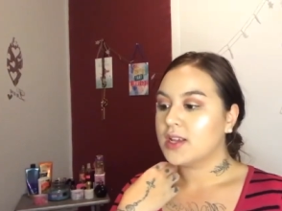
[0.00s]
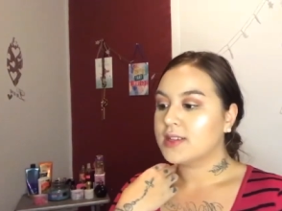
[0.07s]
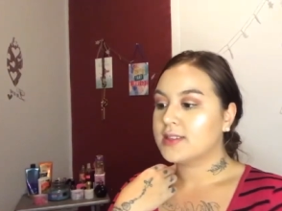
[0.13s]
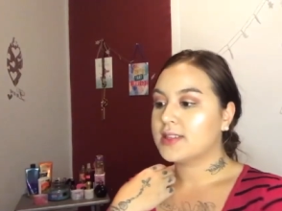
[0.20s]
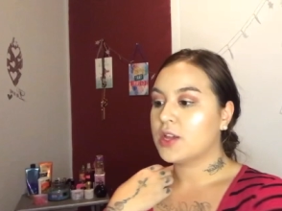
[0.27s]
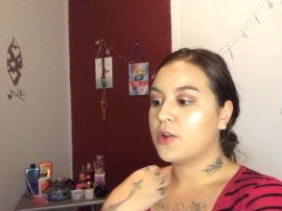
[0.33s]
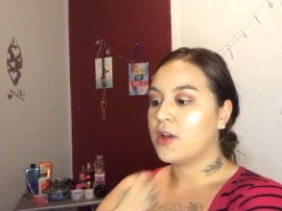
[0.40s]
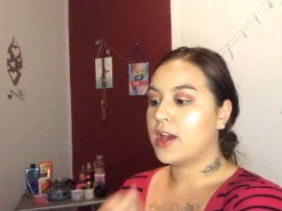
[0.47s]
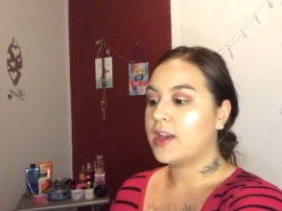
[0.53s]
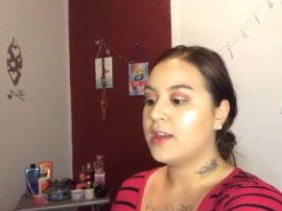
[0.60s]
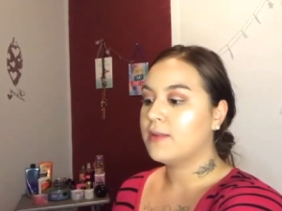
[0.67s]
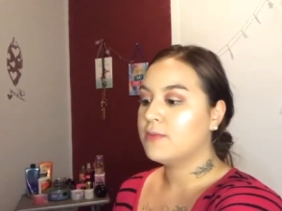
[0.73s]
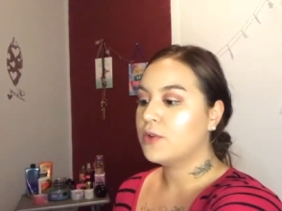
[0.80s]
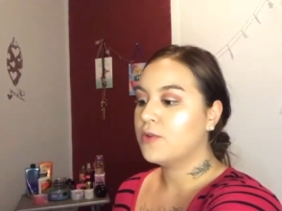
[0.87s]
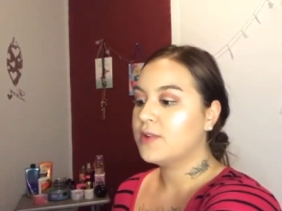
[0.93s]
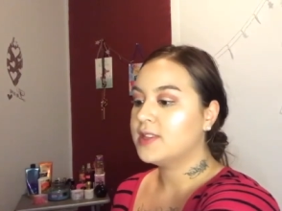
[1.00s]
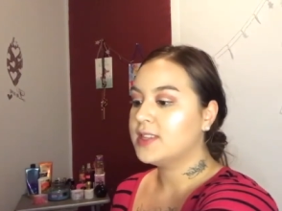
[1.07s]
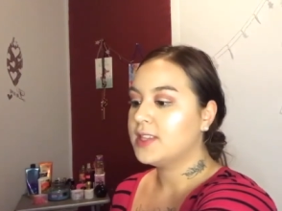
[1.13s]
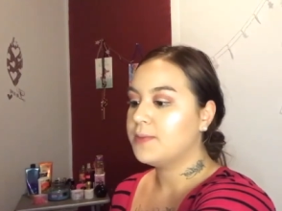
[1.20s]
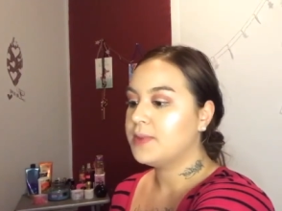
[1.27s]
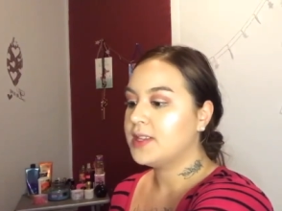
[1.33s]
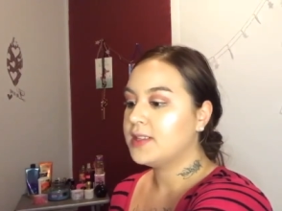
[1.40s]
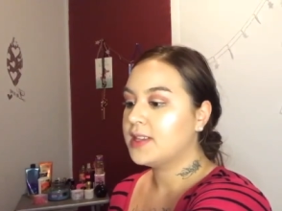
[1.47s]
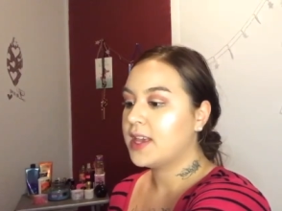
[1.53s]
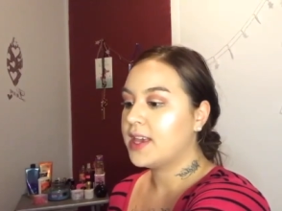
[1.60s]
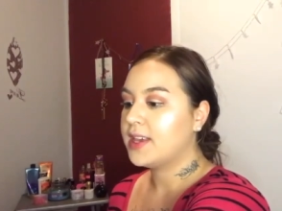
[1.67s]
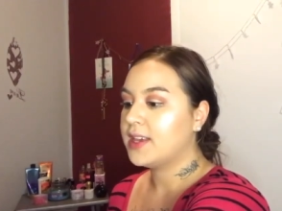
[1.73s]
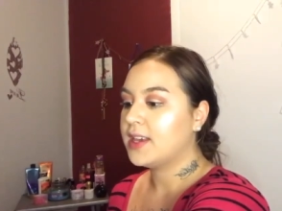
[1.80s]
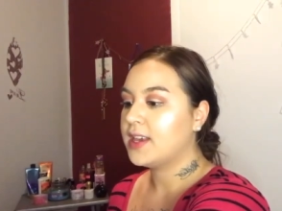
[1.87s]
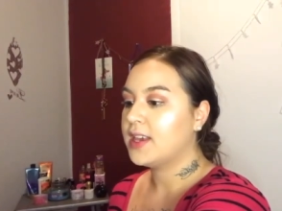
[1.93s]
So I am going to be
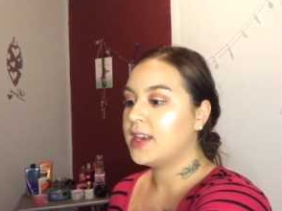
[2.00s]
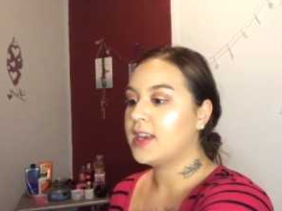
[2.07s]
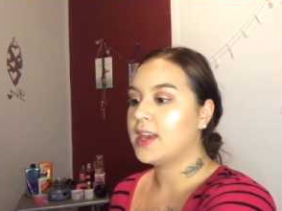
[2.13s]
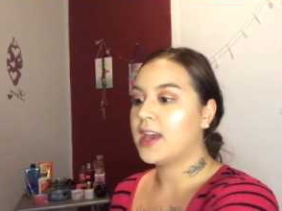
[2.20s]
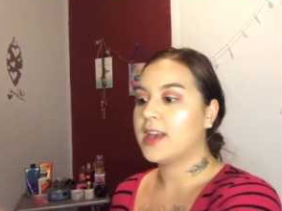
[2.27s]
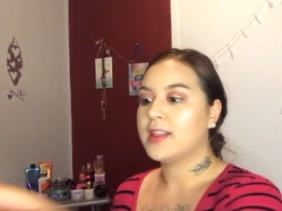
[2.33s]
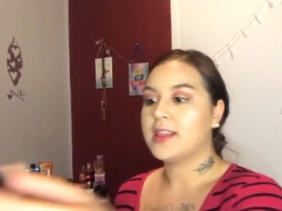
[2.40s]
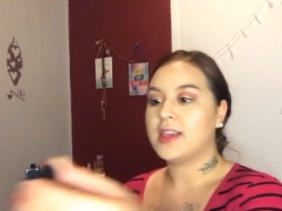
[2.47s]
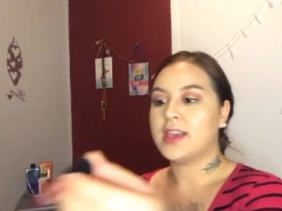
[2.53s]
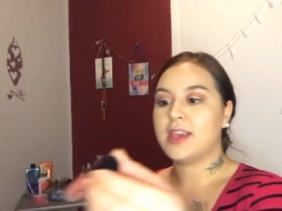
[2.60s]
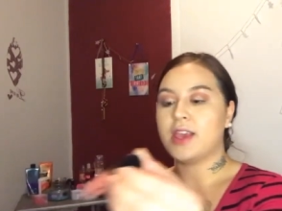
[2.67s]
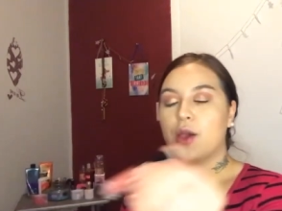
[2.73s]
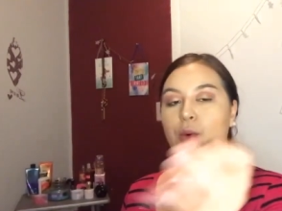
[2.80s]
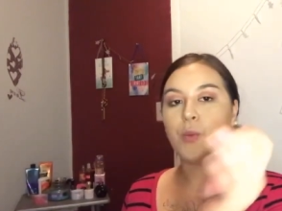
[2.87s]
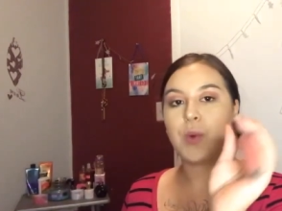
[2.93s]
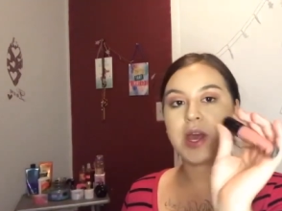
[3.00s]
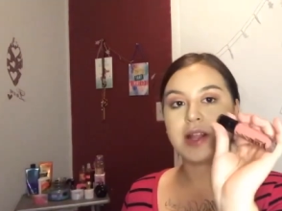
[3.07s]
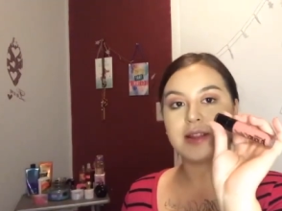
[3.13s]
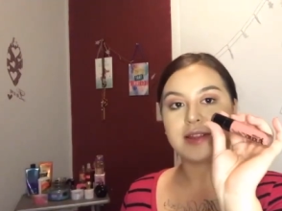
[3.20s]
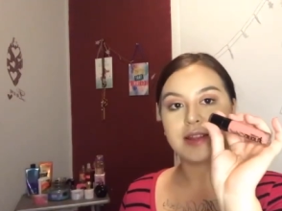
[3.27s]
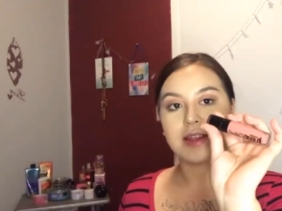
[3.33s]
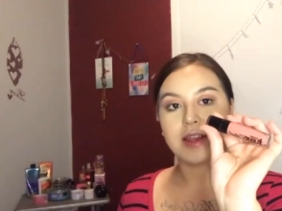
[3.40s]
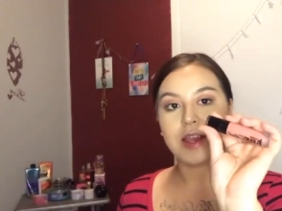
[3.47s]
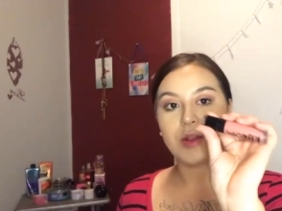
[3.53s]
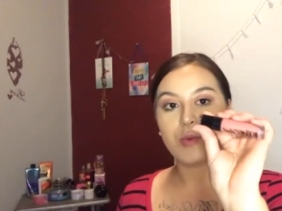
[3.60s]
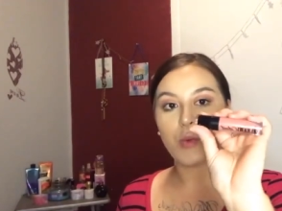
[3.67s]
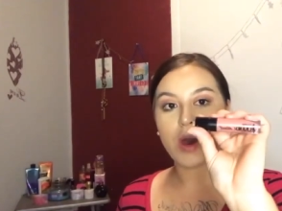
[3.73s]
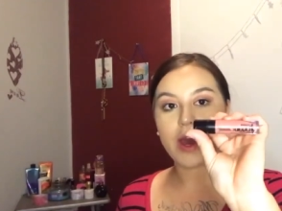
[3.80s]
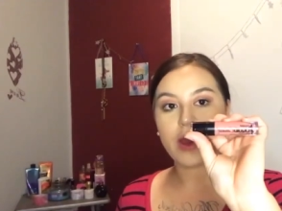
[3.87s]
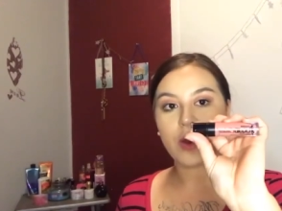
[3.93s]
taking the Wet
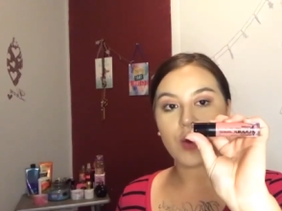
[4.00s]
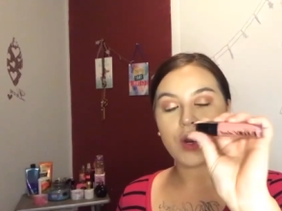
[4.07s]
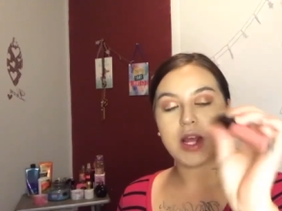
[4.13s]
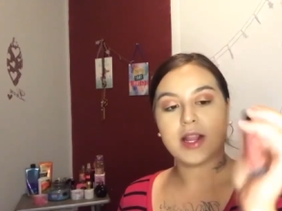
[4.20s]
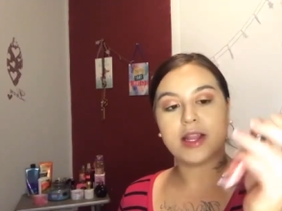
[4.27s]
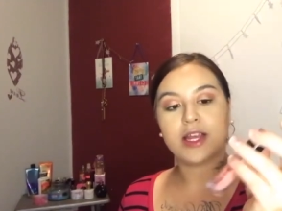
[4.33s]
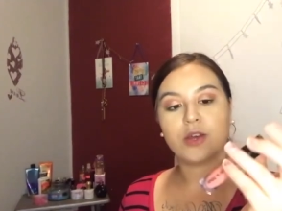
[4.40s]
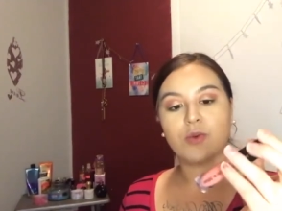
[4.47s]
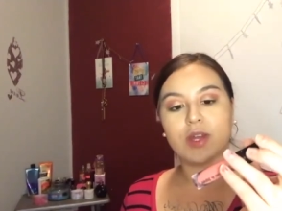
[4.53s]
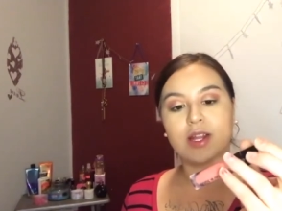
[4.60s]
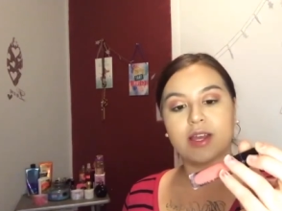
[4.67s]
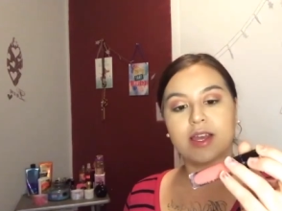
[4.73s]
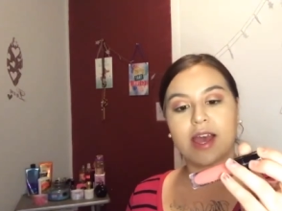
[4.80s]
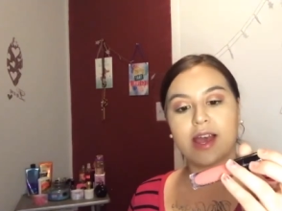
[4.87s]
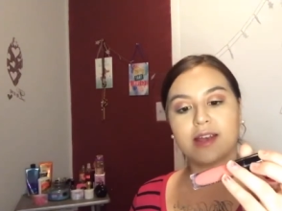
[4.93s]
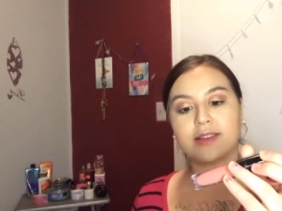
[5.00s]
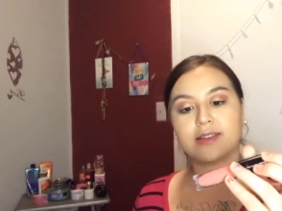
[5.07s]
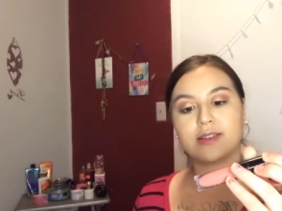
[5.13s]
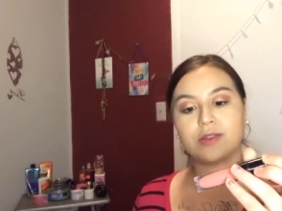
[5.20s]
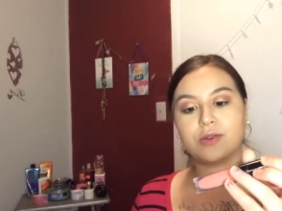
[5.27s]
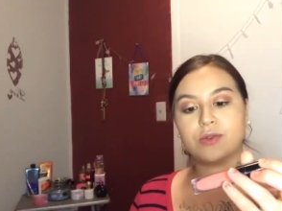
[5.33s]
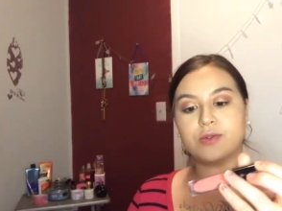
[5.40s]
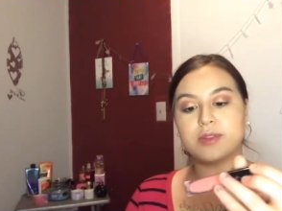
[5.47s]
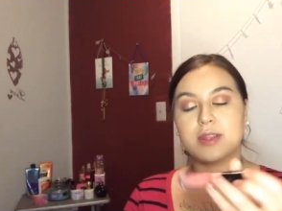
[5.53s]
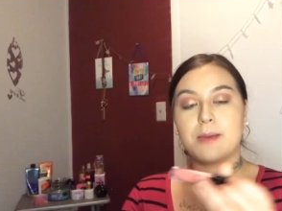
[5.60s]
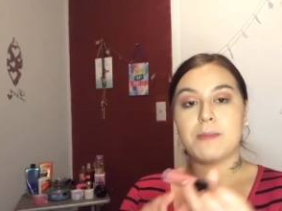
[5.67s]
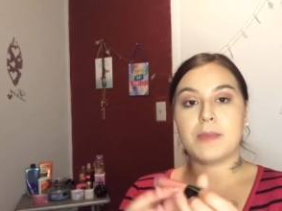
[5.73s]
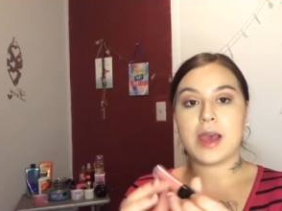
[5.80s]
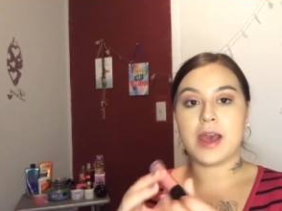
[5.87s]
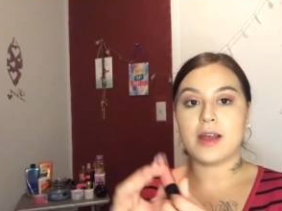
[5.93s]
n Wild Liquid Catsuit
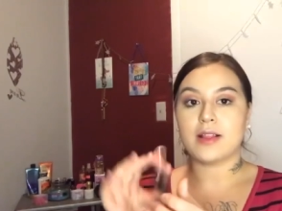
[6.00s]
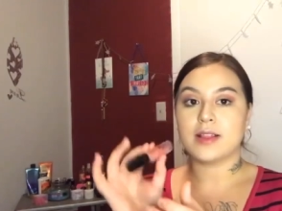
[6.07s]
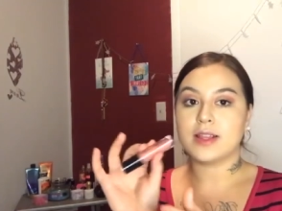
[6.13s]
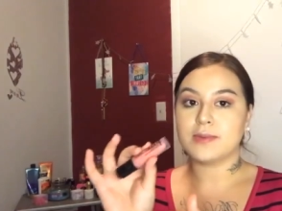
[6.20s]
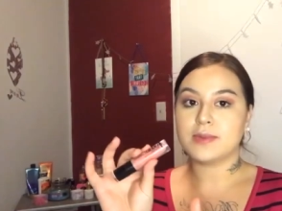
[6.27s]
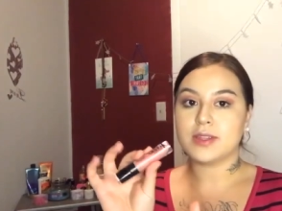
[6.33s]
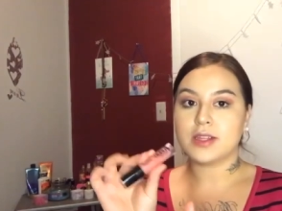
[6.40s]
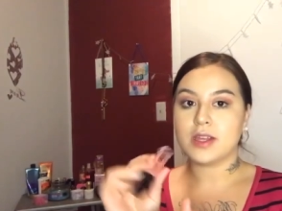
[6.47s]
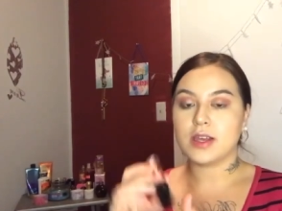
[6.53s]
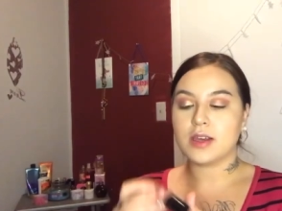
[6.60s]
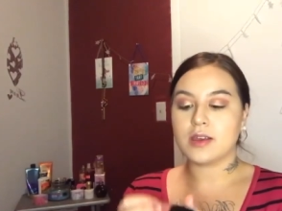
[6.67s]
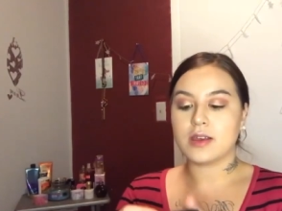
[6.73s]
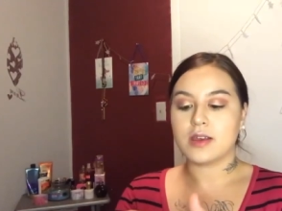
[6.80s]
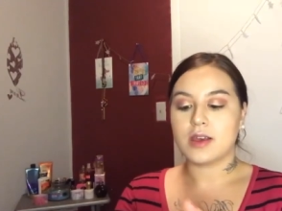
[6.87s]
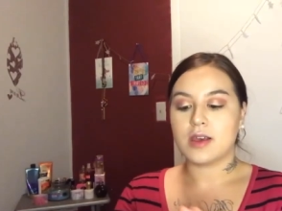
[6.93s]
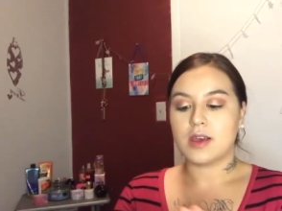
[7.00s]
Matte Lipstick.